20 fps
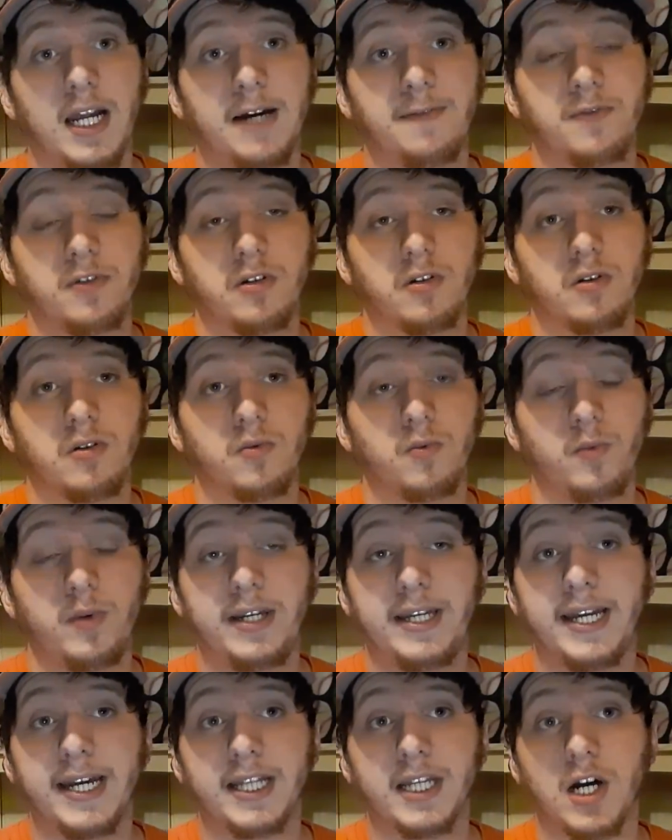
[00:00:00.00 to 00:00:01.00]
after we
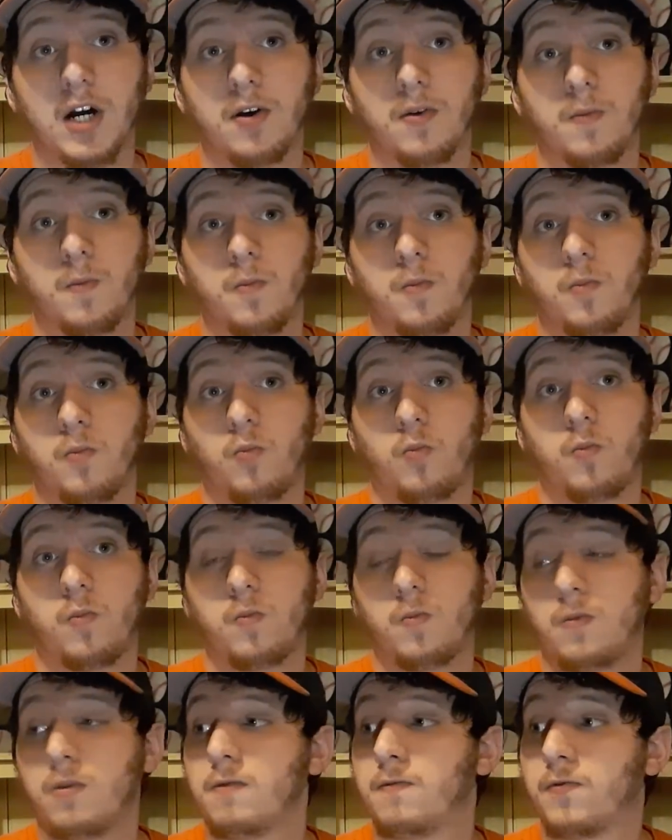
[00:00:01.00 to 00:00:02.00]
get our
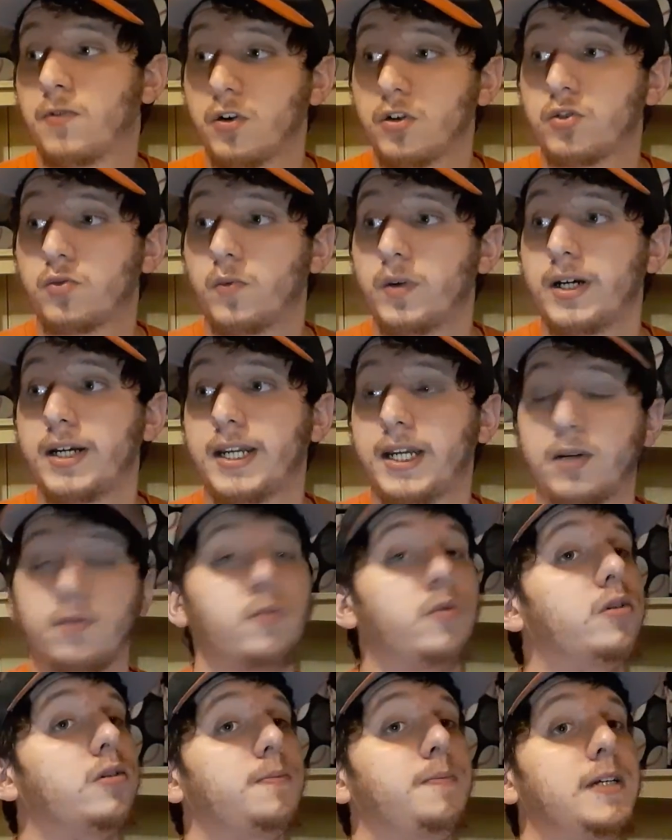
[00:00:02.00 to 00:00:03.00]
first win, and
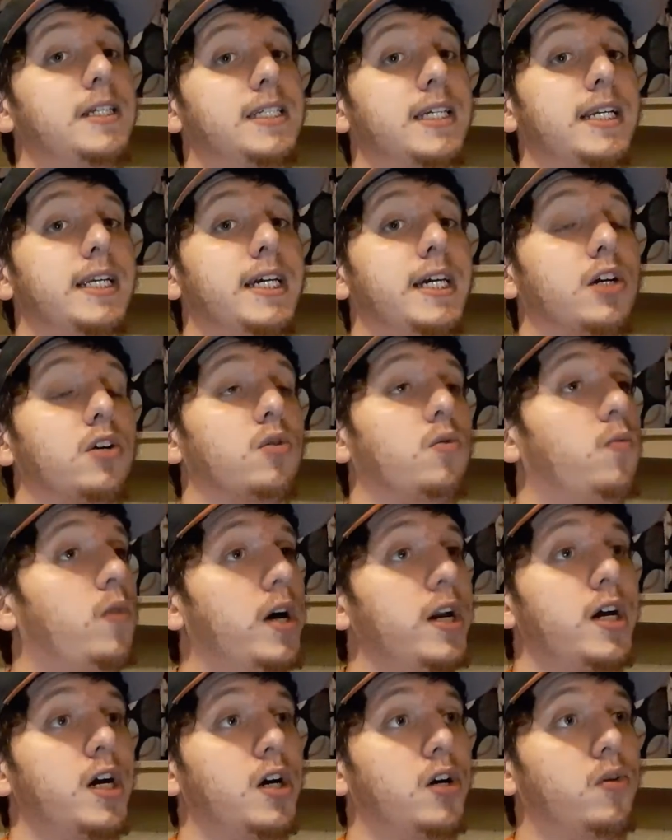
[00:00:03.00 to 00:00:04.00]
we'll be sitting here
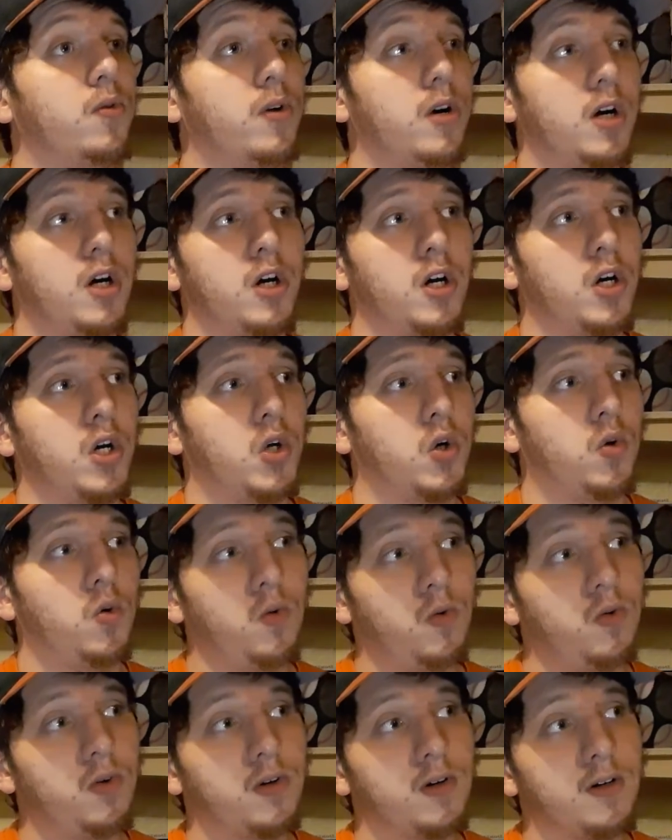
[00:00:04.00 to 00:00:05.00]
1-0.
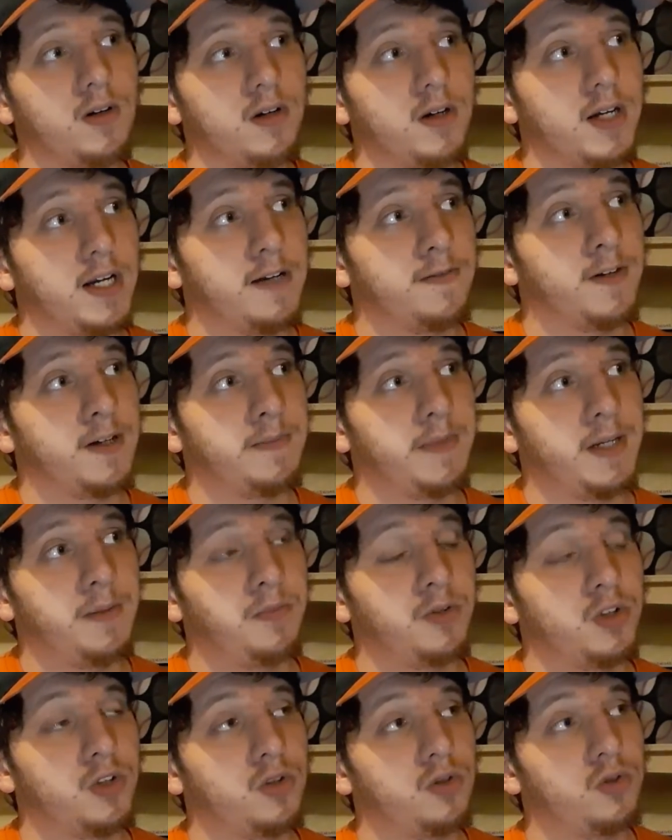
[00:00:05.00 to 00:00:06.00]
Or if I'm
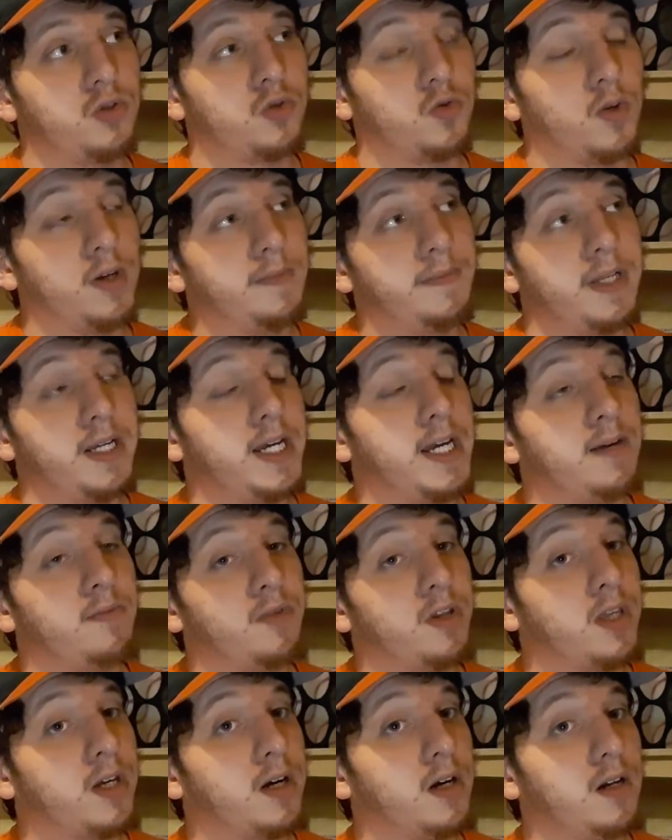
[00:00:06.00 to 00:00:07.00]
able to stream the game
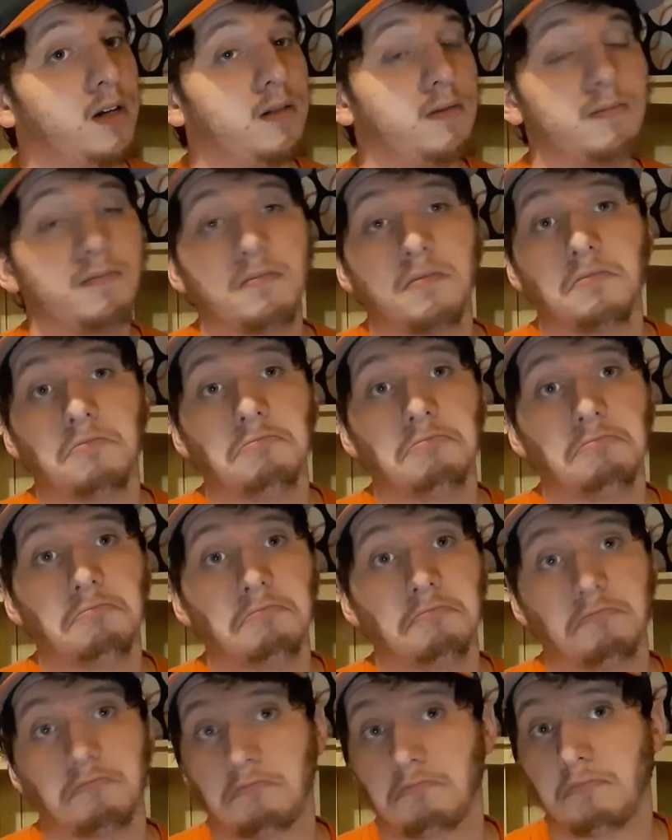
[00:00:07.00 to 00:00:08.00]
with y'all,
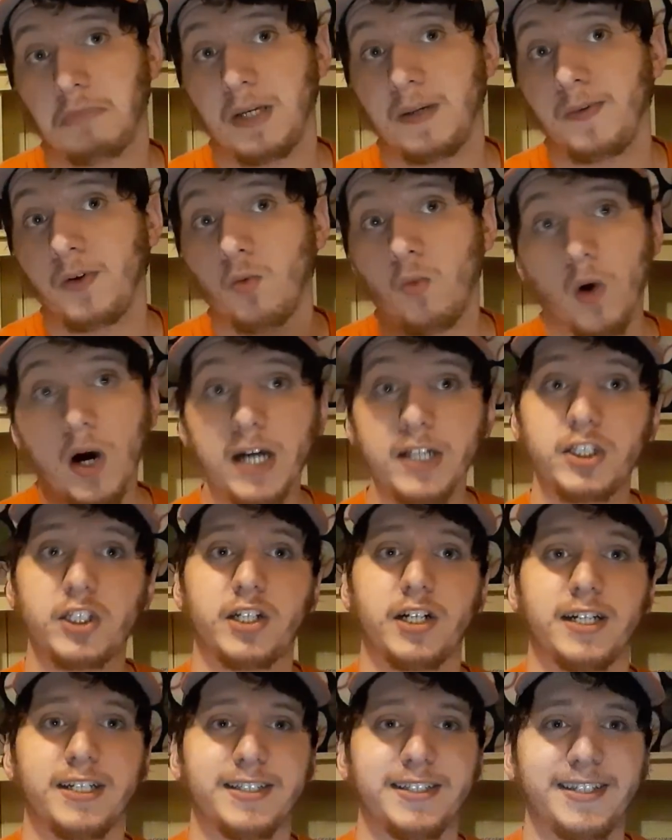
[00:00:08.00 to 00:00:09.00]
maybe watch
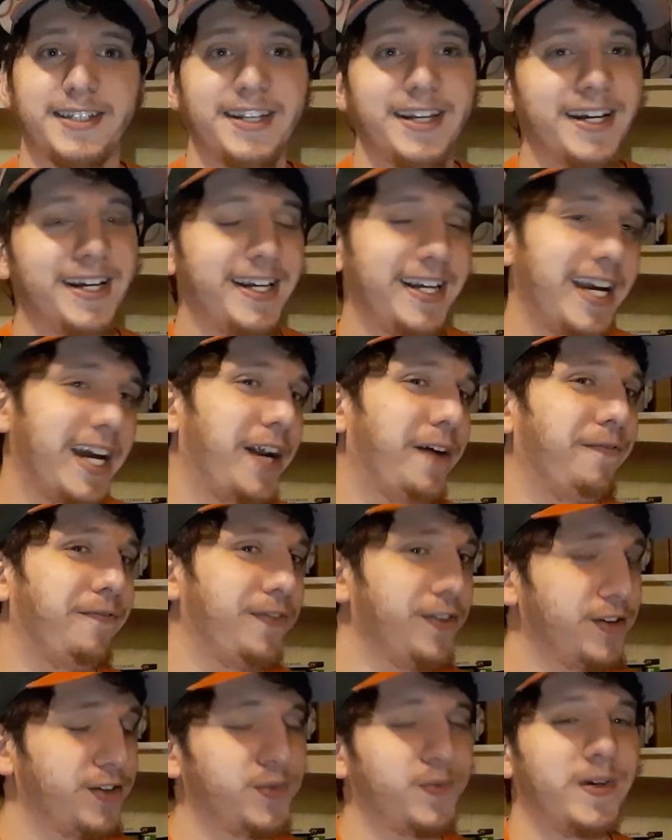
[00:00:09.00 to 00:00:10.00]
us get our
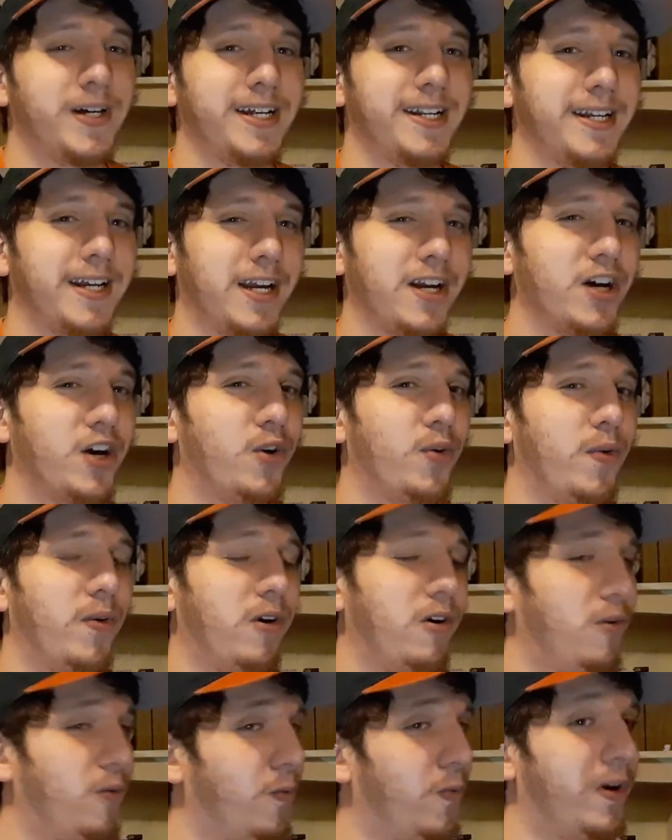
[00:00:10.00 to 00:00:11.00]
first win and go
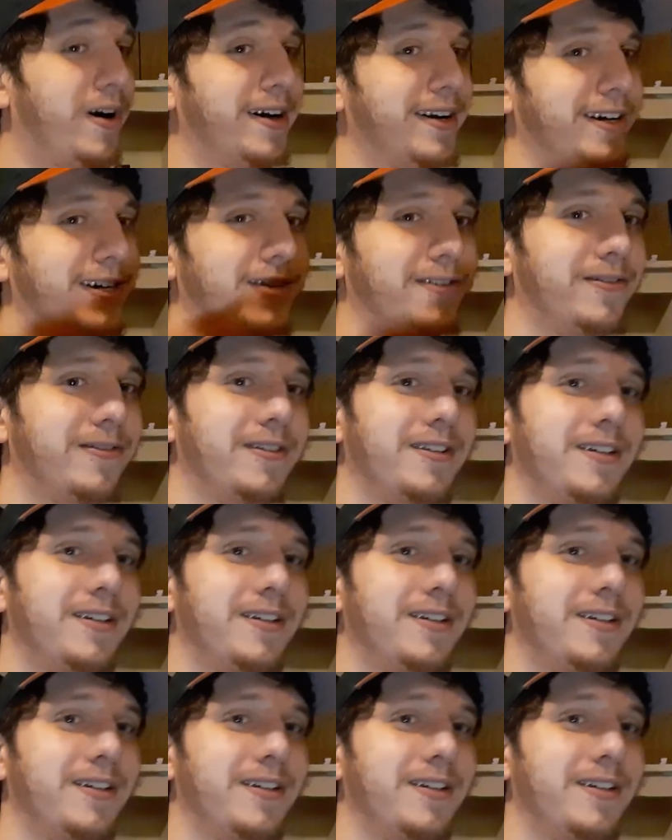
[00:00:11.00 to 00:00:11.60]
1-0.